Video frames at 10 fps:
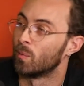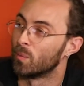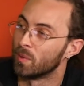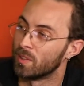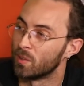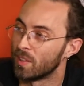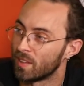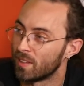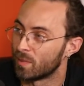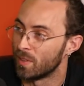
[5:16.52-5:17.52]
we're doing
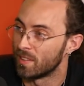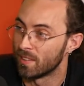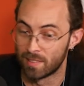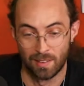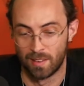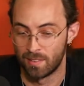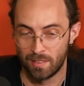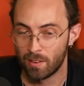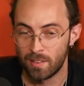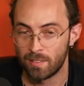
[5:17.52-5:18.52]
this, which is
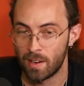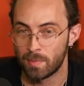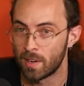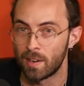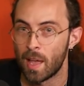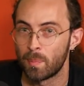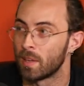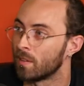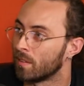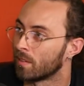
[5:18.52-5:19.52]
draw your dreams on a
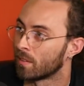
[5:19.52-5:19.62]
napkin.